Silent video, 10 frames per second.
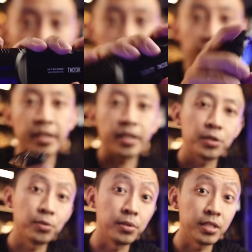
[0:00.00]
that can get
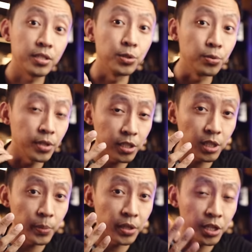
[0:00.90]
you this unique
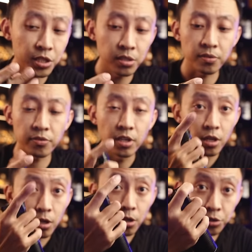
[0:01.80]
combination of of
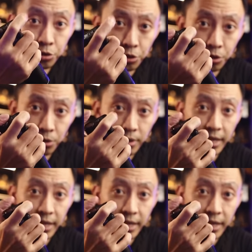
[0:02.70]
control